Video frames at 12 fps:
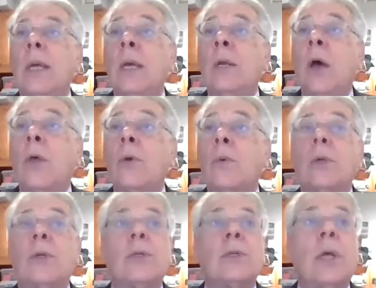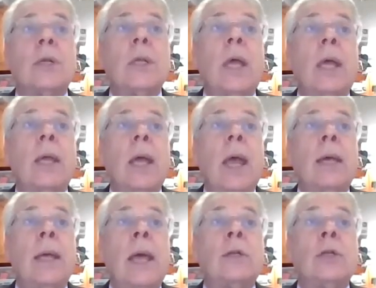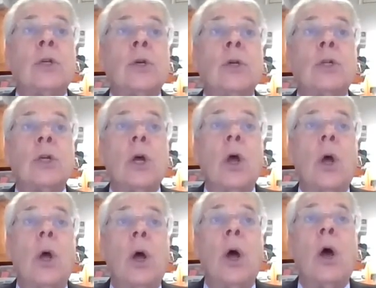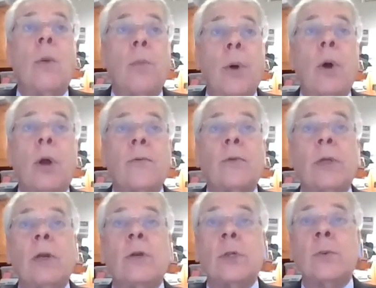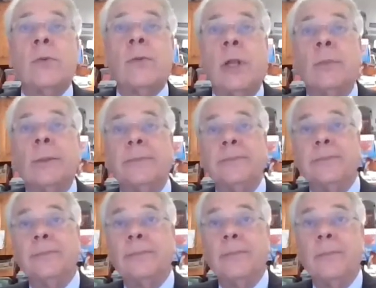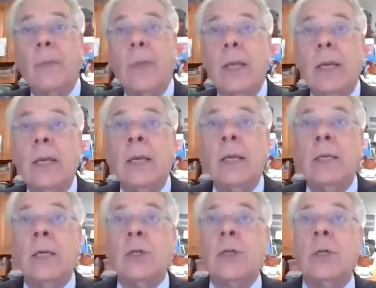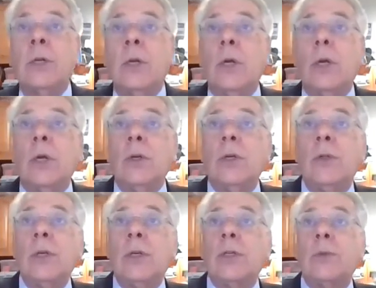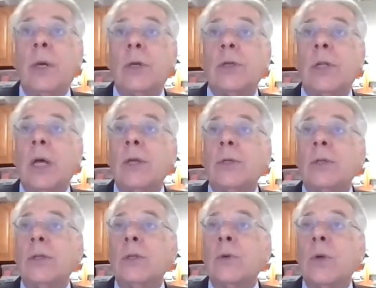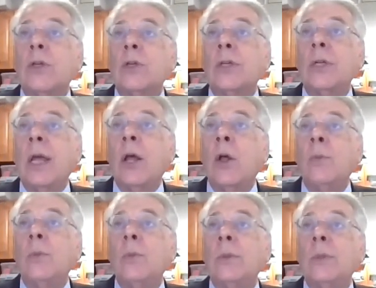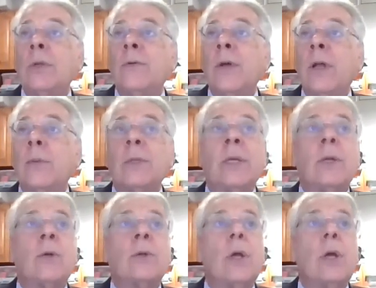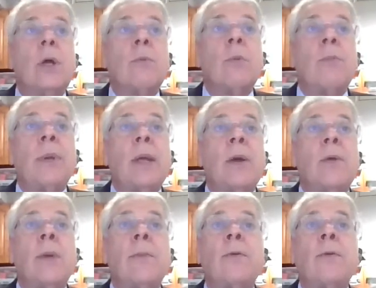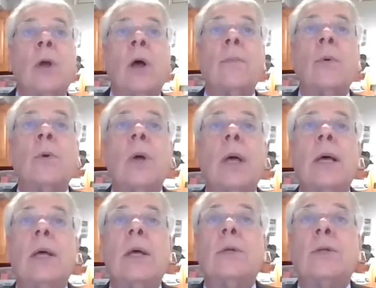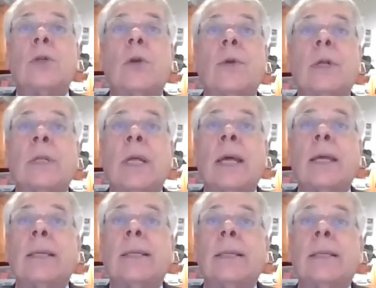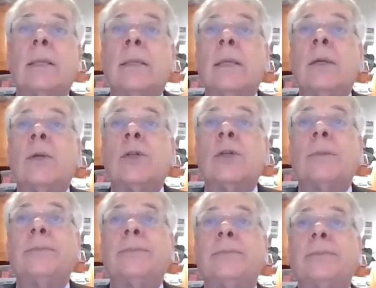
In other words, Sunday at church are part of leadership development. In addition to this specialized instruction, help develop leaders, prepare them for humble, servant-like leadership.